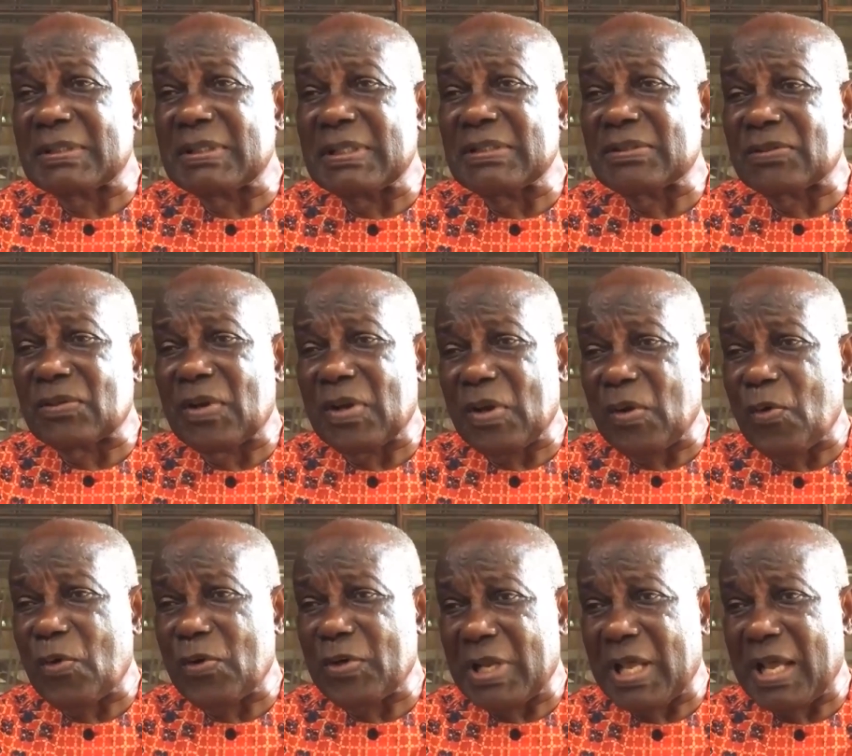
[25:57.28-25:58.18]
his or her
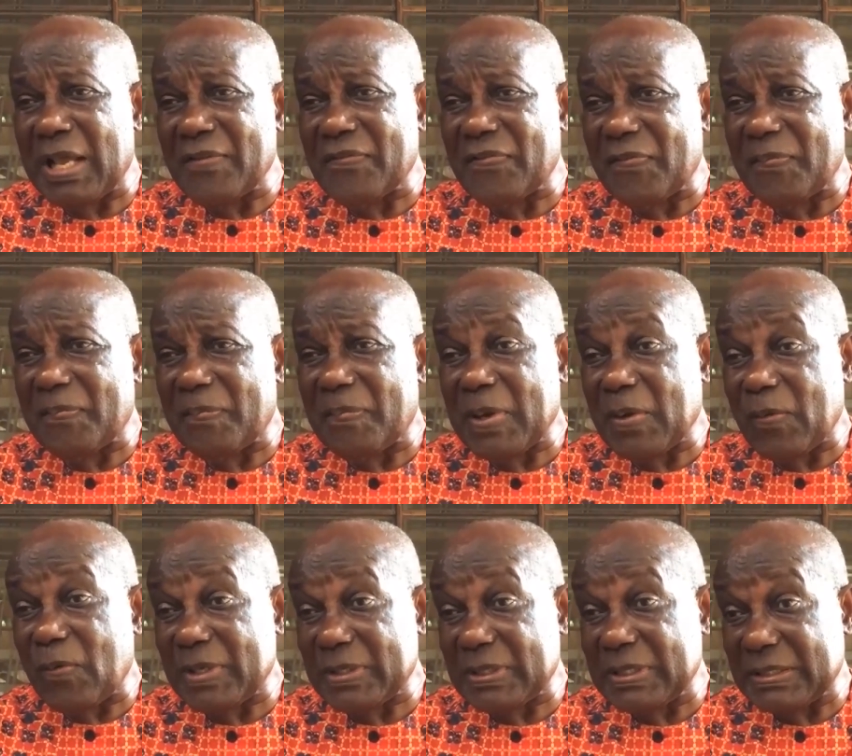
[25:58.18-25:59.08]
own life by
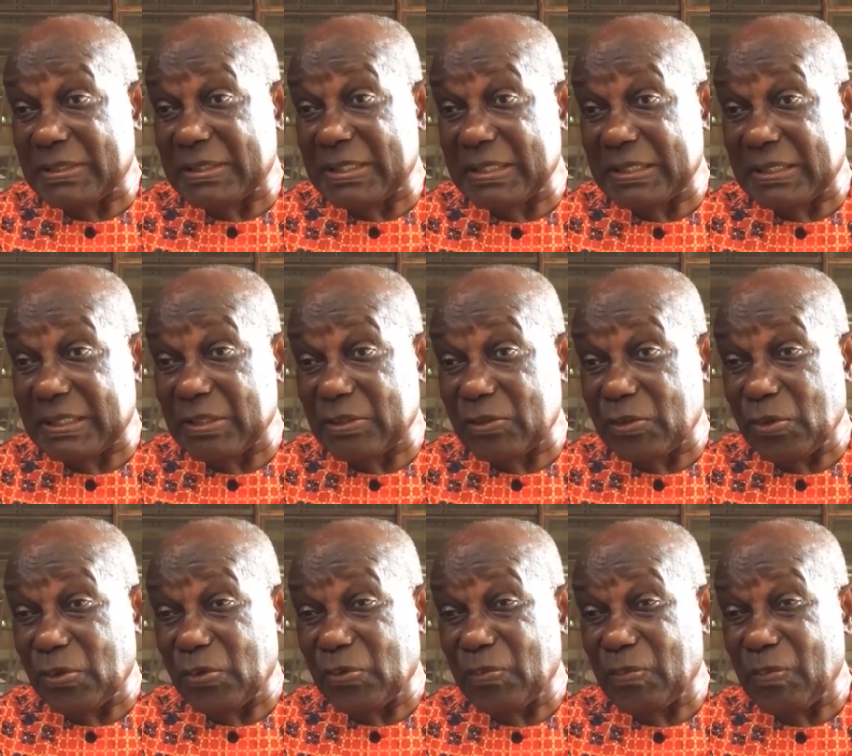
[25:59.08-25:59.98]
what they think and
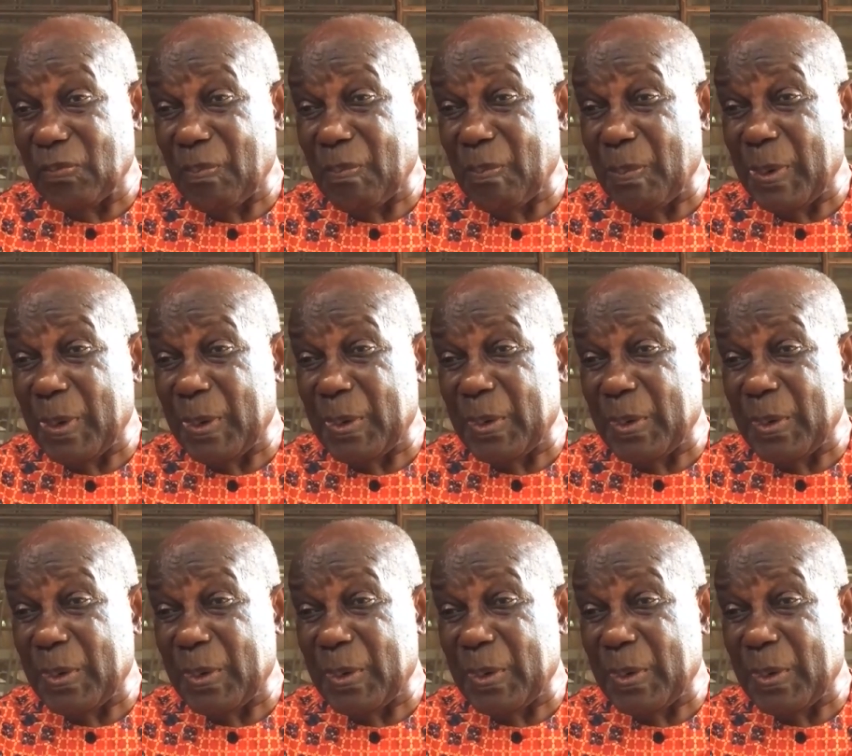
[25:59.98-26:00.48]
do. Mm. You